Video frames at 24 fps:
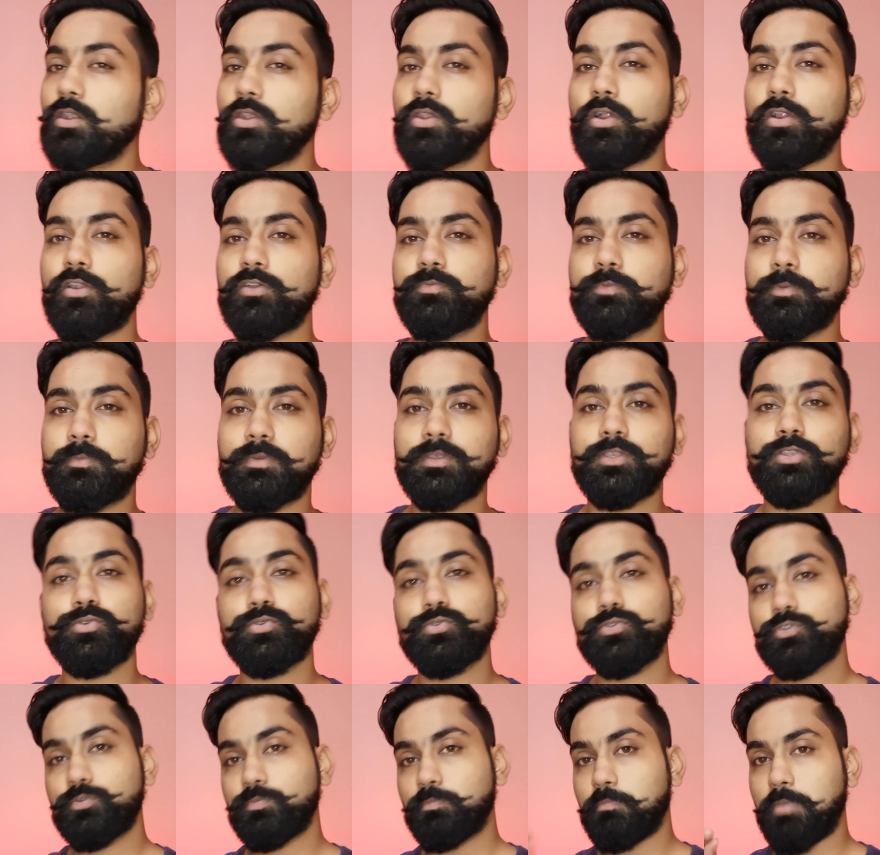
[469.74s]
A lot of people
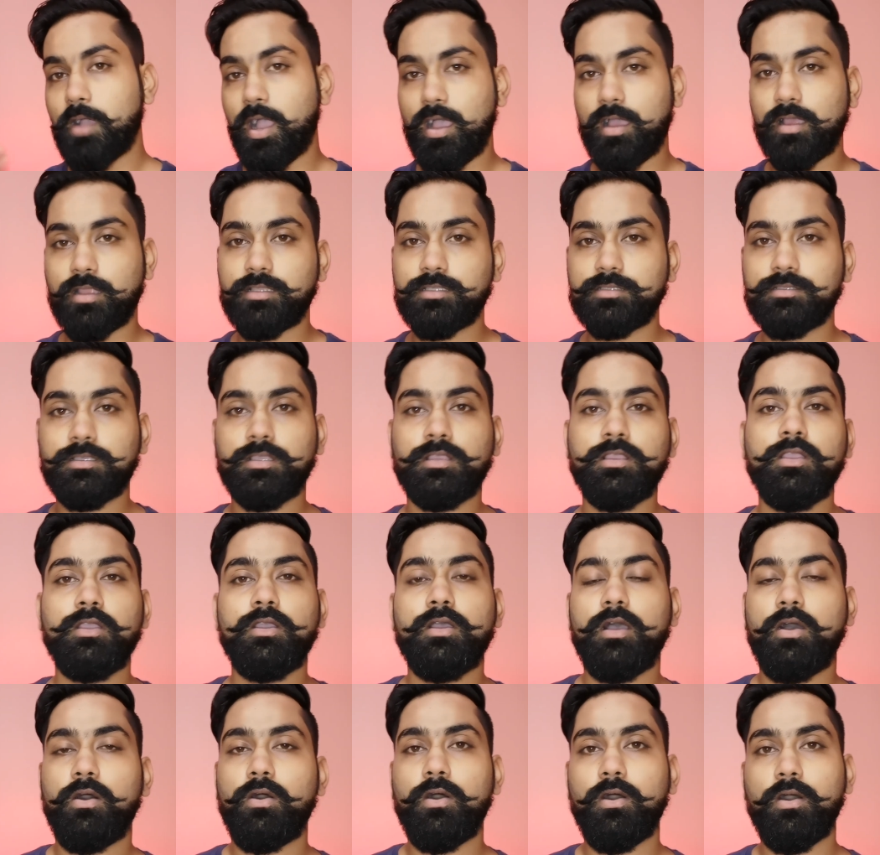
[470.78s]
use bars
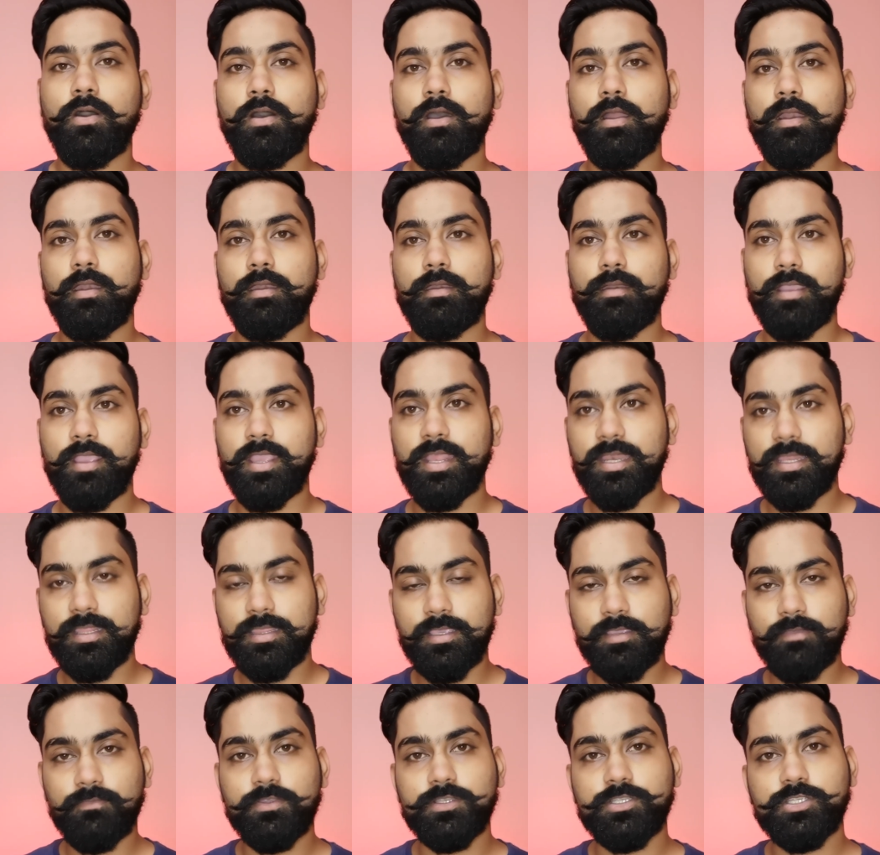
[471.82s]
or
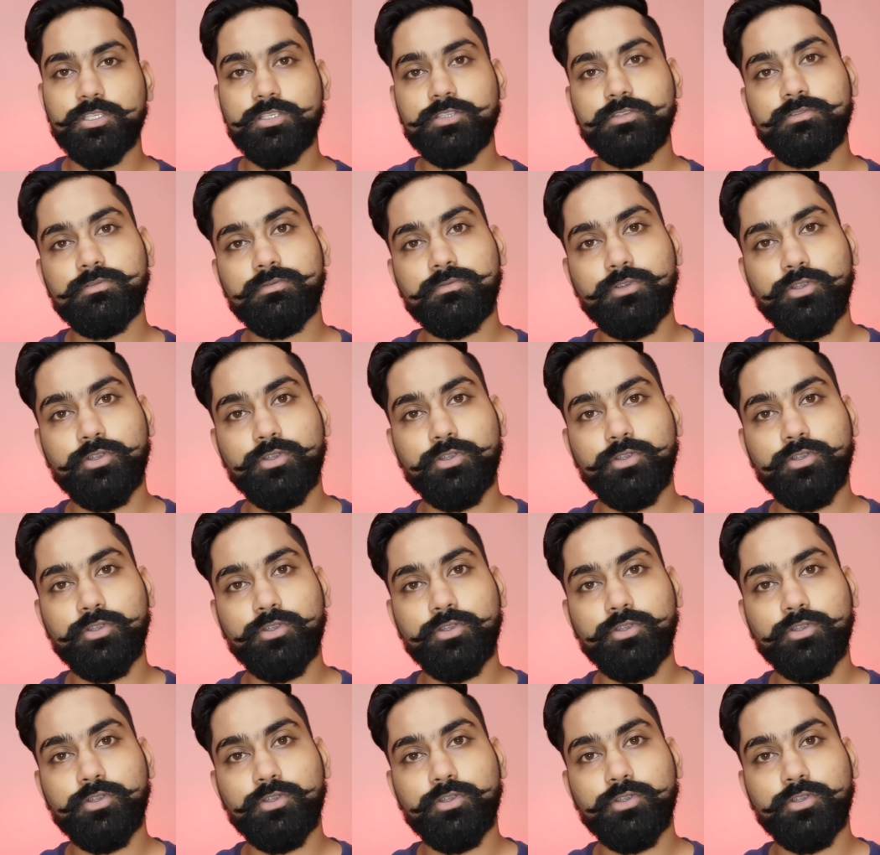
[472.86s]
anything which is